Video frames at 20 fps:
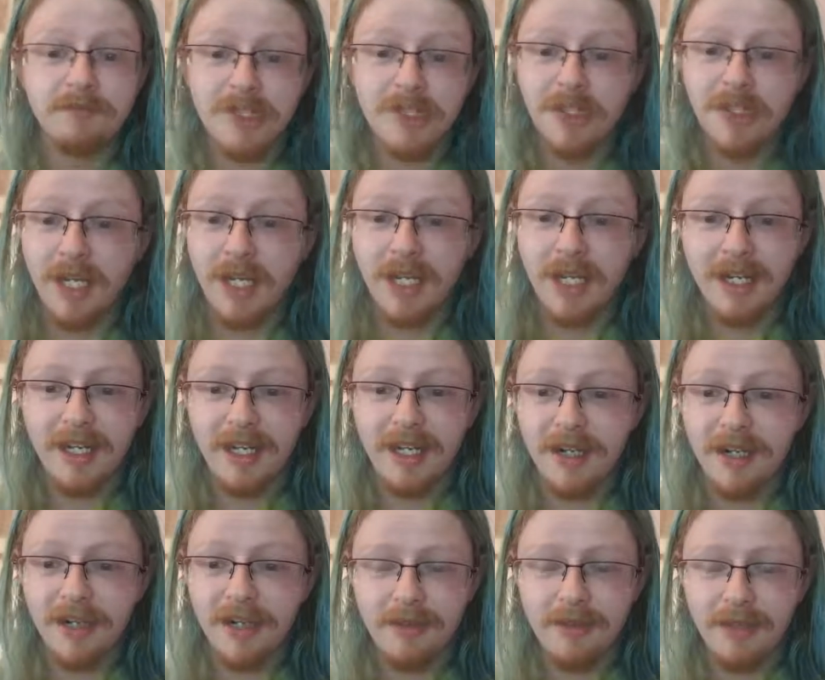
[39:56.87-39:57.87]
Trial and
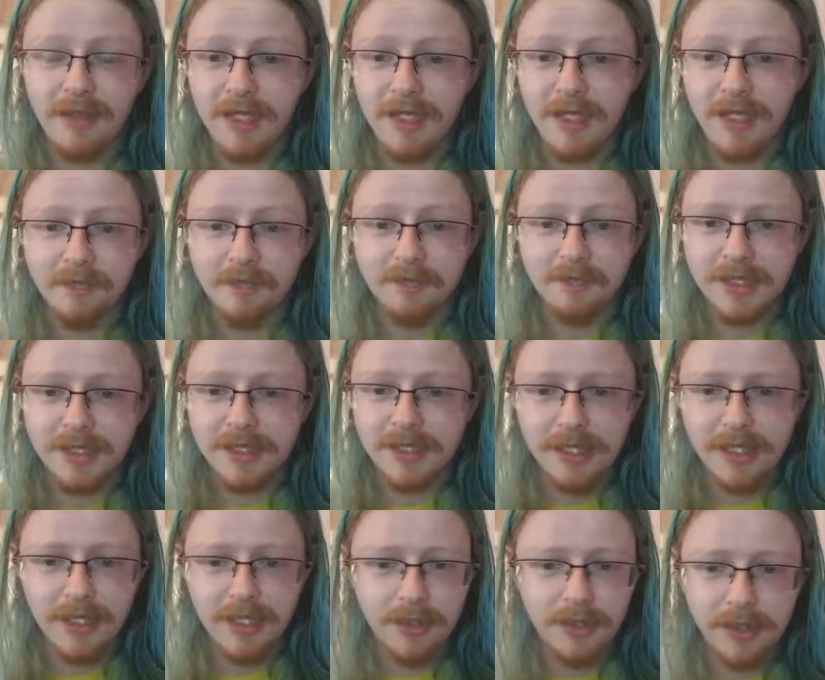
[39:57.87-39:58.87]
error. As I
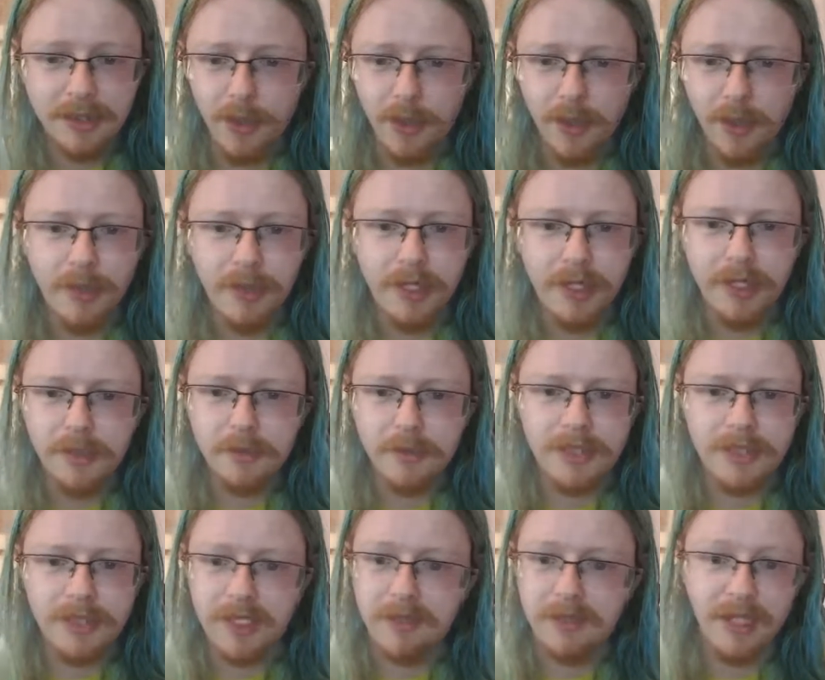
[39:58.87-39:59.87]
said, I used to work with
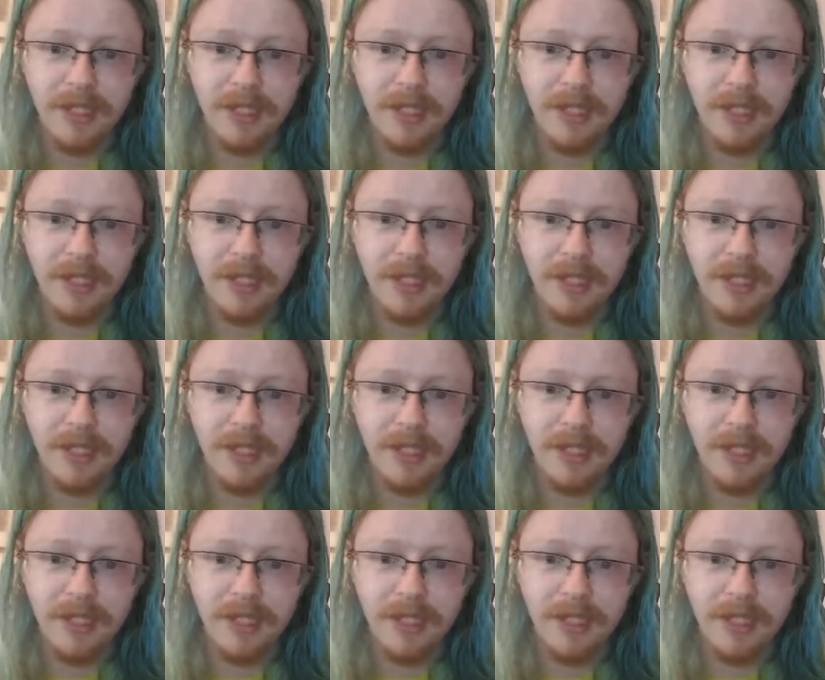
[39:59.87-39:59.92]
radios. I